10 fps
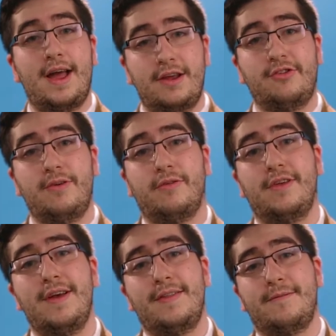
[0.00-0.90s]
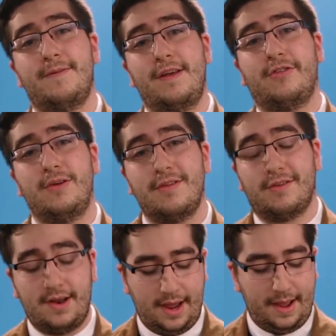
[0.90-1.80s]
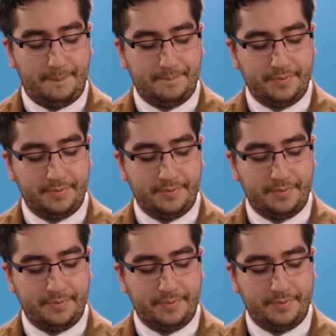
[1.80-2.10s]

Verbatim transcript: and issues that face students today.